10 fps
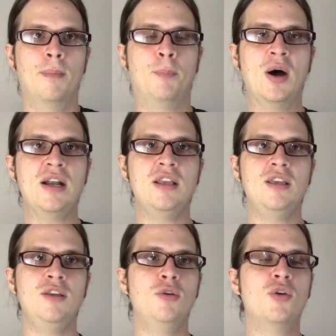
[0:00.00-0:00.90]
But
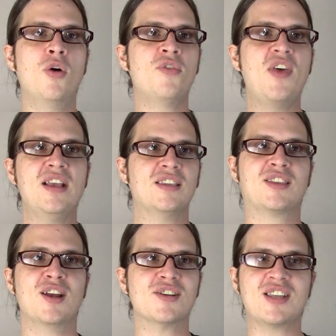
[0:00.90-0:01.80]
you don't think that
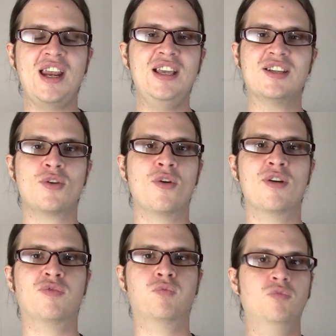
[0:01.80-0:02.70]
there's any sort
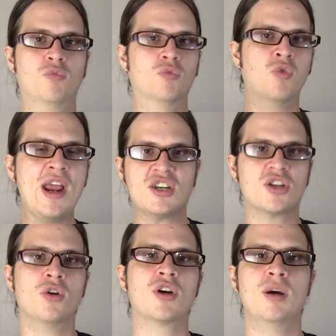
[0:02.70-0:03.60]
of
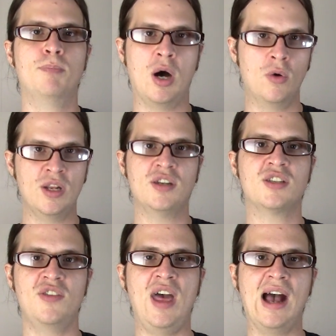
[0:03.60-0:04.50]
racial component
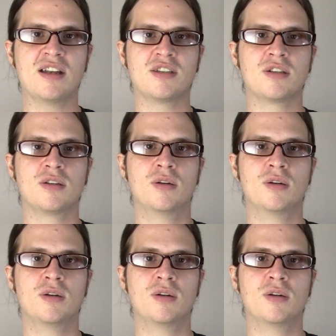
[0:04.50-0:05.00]
to that?